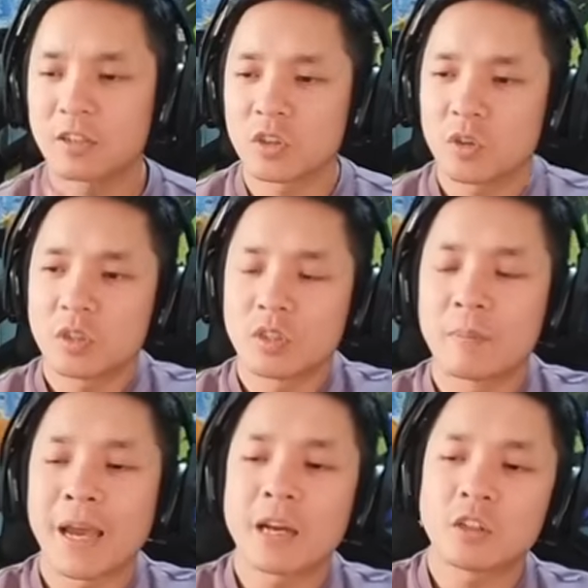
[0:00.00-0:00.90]
so the
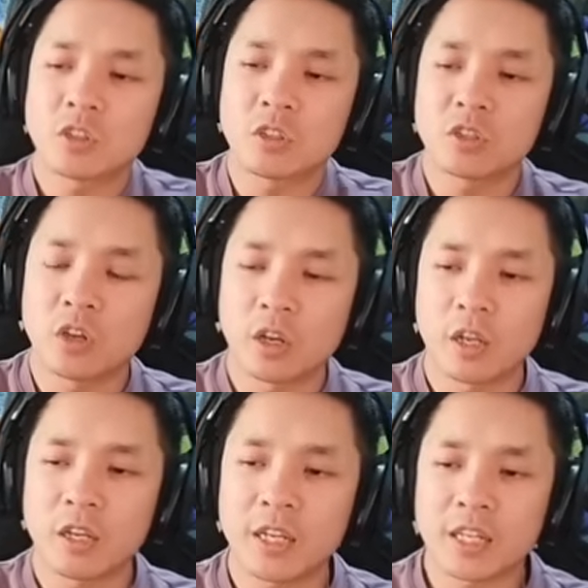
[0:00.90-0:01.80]
Magneton's gone
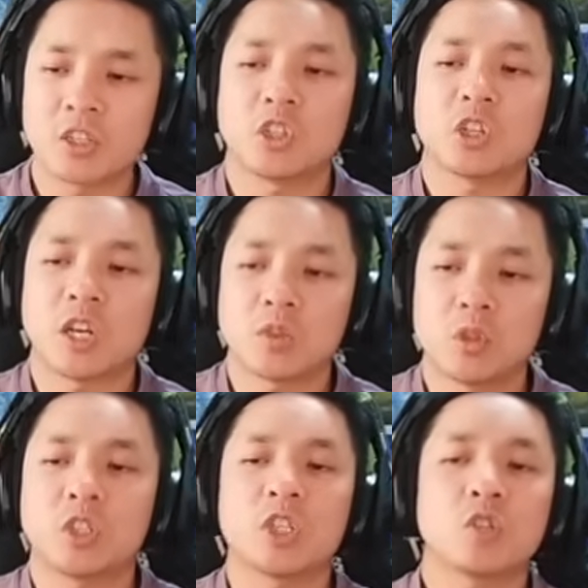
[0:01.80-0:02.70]
in. He gets a charge.
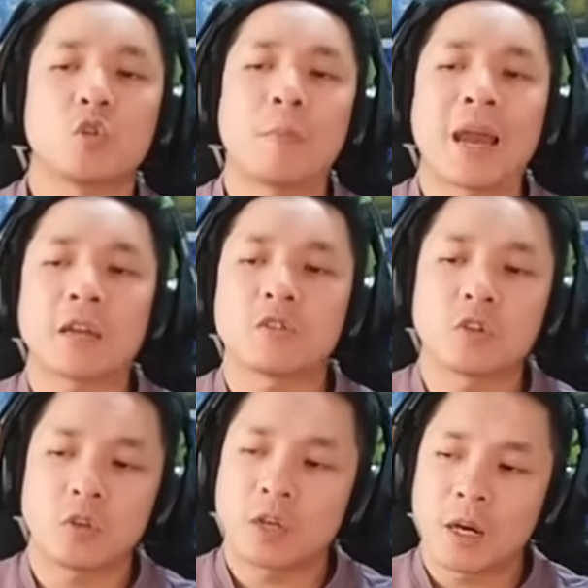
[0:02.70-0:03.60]
We just saw
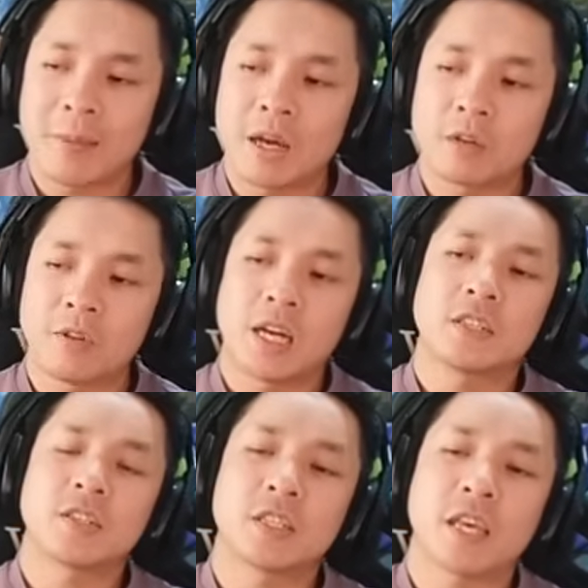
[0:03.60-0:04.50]
Magnezone come out of Lanz's